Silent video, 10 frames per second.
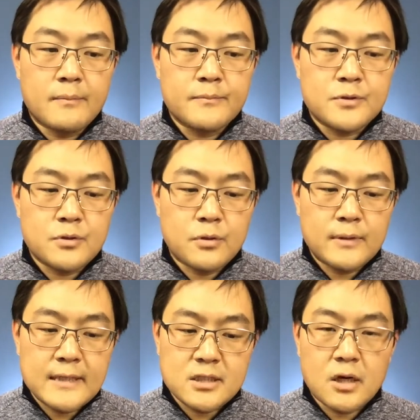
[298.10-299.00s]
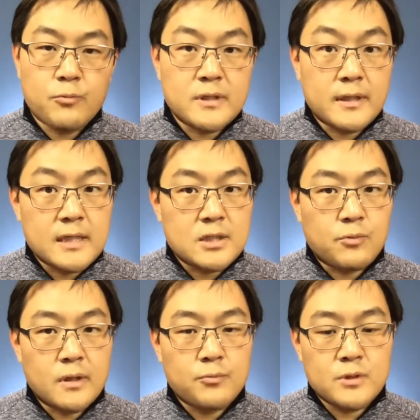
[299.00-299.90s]
So let's start with an easy
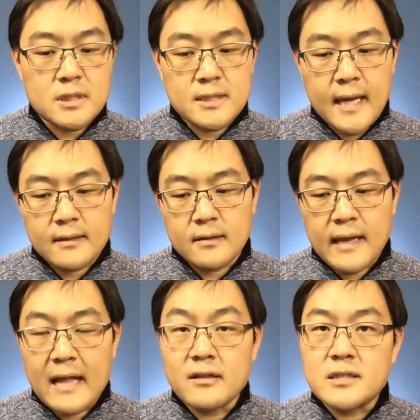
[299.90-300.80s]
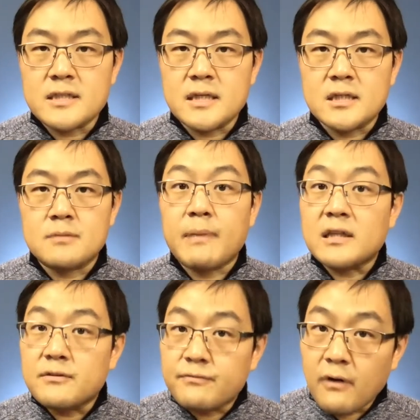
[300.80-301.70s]
one, which is that the LLCs by
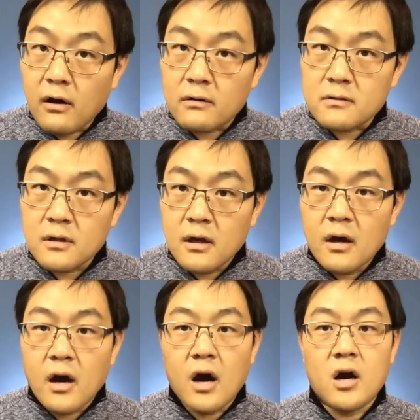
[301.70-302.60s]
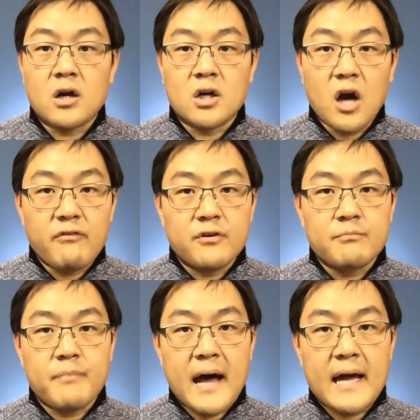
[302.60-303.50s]
default are
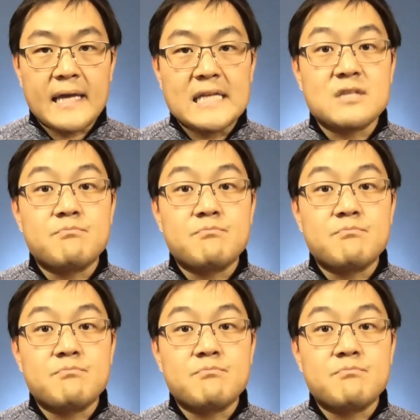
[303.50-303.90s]
governed by its